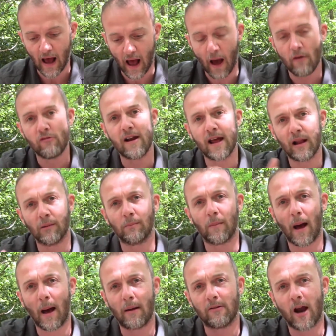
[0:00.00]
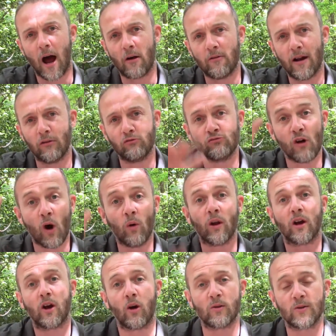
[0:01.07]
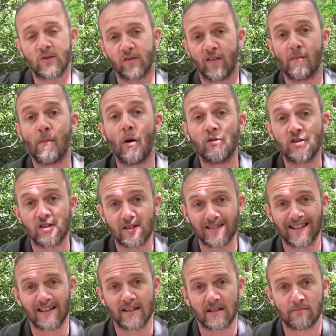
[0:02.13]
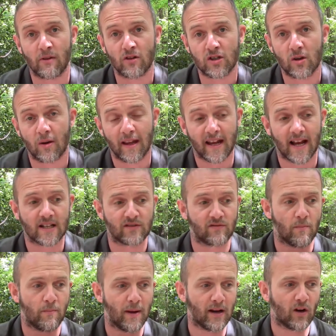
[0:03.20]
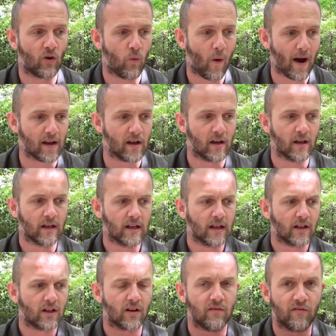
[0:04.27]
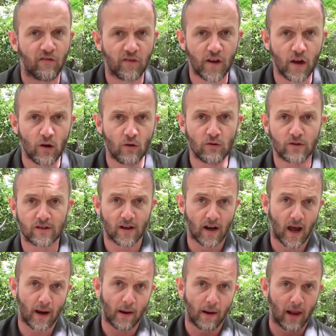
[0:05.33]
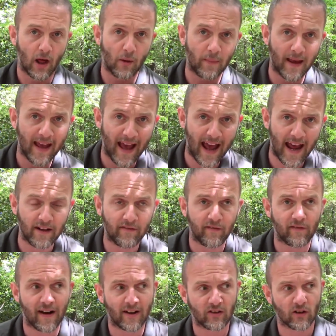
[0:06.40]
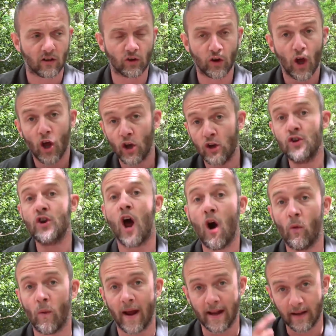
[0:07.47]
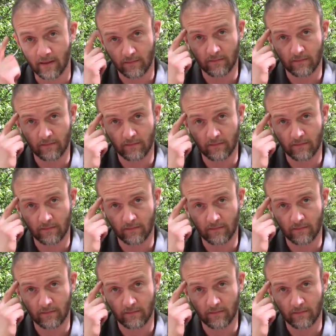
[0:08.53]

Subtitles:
a real roller coaster of emotions in this module, I guess, from being quite confused and a little bit head frazzled, knowing